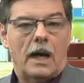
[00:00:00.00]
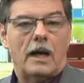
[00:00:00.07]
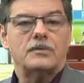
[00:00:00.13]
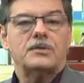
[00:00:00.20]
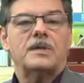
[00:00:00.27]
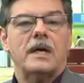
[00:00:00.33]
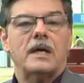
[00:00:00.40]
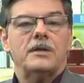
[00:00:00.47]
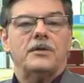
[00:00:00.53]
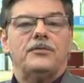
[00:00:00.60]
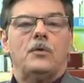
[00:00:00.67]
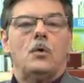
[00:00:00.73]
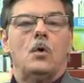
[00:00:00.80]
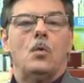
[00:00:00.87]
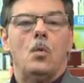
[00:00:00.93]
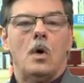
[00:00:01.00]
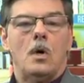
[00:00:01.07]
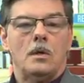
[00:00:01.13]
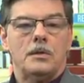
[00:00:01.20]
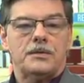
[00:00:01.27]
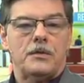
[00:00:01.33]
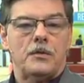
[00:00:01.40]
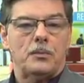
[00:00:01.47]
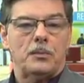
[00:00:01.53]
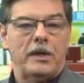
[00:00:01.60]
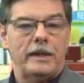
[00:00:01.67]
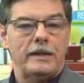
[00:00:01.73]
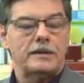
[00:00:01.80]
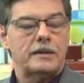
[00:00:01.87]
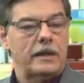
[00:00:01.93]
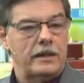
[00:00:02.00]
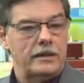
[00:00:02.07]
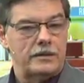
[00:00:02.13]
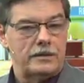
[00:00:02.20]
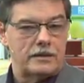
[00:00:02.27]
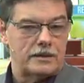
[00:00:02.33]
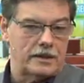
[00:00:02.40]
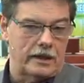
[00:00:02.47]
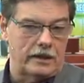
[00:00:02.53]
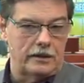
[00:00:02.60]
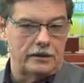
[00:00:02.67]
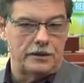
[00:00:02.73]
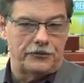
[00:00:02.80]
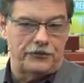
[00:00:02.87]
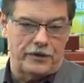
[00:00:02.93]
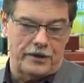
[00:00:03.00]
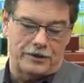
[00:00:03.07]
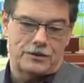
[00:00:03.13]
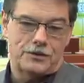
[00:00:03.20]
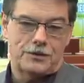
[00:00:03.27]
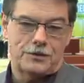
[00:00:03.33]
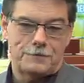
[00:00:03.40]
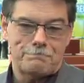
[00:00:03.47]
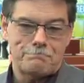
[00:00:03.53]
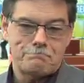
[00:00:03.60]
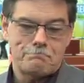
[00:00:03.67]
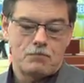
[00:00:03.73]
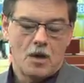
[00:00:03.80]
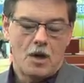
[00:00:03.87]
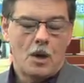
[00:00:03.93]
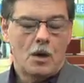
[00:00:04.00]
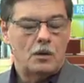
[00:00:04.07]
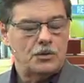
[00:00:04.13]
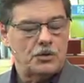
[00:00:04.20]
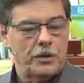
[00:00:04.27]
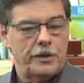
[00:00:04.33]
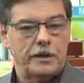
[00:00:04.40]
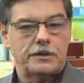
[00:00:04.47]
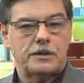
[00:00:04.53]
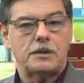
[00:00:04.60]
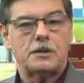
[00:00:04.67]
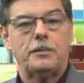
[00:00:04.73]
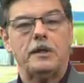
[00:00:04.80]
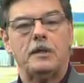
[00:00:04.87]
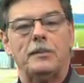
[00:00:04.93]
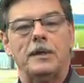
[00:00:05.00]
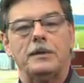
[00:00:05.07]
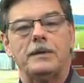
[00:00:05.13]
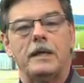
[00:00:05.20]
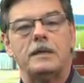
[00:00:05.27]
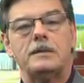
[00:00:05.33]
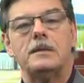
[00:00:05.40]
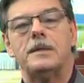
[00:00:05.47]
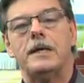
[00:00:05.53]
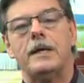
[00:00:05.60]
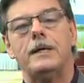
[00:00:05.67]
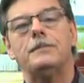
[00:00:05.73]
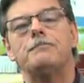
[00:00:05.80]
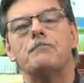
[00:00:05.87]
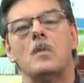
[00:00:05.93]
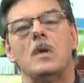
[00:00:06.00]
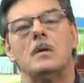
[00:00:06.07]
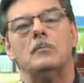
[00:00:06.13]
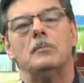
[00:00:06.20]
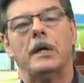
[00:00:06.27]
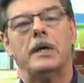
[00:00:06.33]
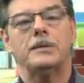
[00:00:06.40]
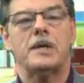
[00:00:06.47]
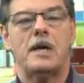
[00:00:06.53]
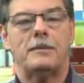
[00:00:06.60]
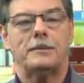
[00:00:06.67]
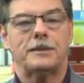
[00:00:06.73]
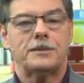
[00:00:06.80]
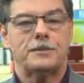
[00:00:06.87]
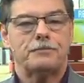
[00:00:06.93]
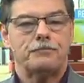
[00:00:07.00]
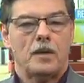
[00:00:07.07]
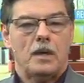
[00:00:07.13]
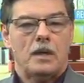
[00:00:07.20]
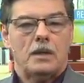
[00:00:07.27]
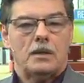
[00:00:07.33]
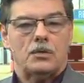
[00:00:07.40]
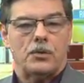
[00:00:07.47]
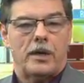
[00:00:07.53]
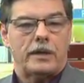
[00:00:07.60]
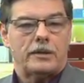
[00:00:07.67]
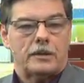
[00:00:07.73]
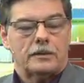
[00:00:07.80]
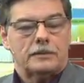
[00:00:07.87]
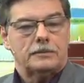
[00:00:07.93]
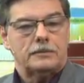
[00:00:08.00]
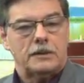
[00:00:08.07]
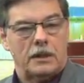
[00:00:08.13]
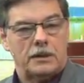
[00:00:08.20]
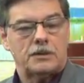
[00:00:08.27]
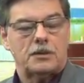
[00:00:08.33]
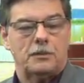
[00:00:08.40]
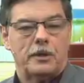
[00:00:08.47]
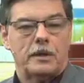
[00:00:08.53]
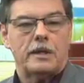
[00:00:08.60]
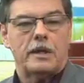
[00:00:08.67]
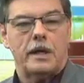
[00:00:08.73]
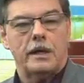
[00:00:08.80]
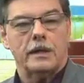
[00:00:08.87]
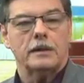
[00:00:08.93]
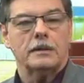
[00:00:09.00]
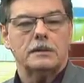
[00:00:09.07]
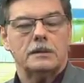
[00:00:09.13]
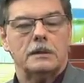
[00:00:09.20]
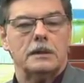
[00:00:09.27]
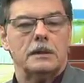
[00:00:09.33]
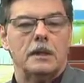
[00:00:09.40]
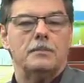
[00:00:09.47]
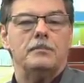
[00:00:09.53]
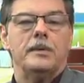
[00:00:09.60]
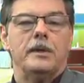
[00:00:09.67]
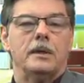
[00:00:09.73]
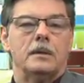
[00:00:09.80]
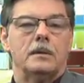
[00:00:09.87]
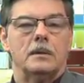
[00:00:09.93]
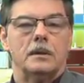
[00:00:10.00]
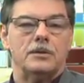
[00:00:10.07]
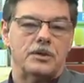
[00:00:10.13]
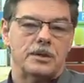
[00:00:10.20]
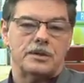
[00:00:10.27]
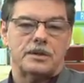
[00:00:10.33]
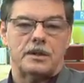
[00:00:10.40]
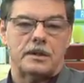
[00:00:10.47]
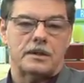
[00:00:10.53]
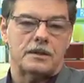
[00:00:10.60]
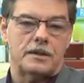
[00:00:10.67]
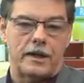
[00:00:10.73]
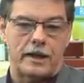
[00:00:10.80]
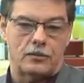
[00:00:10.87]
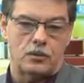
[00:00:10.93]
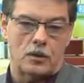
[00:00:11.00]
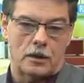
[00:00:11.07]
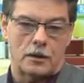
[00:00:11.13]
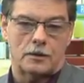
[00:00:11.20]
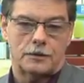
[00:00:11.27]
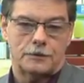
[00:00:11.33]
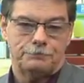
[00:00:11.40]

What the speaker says: Outside the four walls of the plant, inside the fence. Well, joining us to speak about that today, Blair Thomas, Director, Customer Care, Columbian Logistics Network.